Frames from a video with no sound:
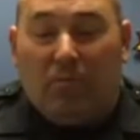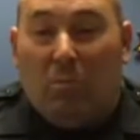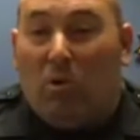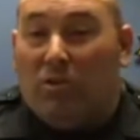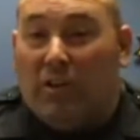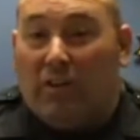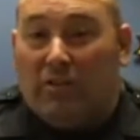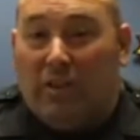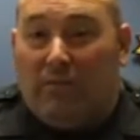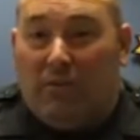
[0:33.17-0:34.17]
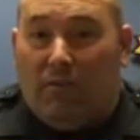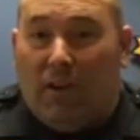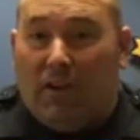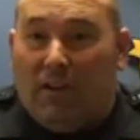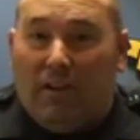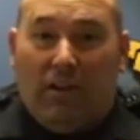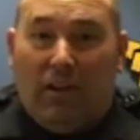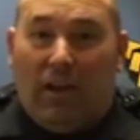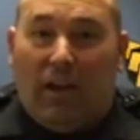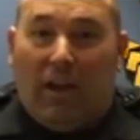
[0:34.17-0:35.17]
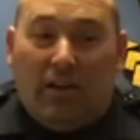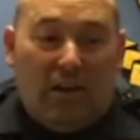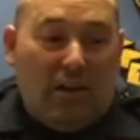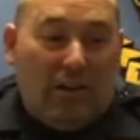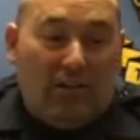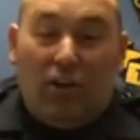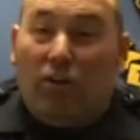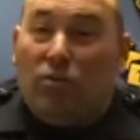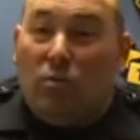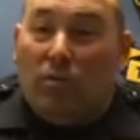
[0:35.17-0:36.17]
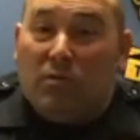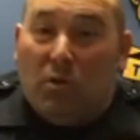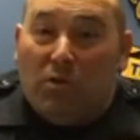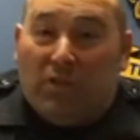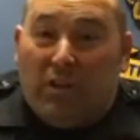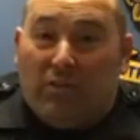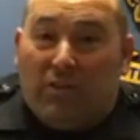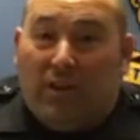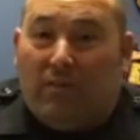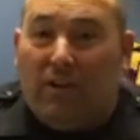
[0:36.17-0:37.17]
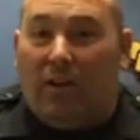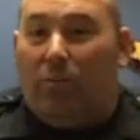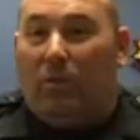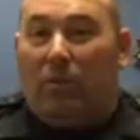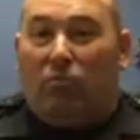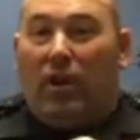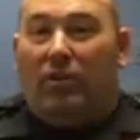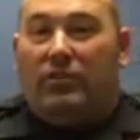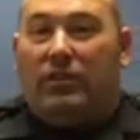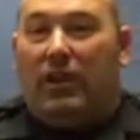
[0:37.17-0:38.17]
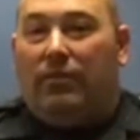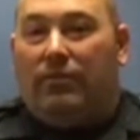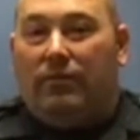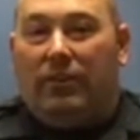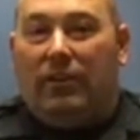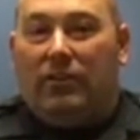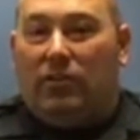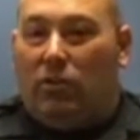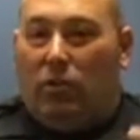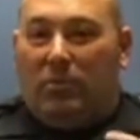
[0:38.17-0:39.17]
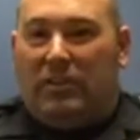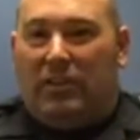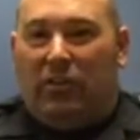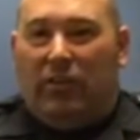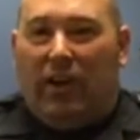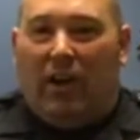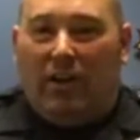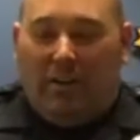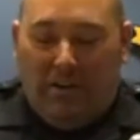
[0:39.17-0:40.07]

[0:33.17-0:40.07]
motorcycle safety event, and it's geared towards motorcycle safety to help keep riders safe. So hope to see you there.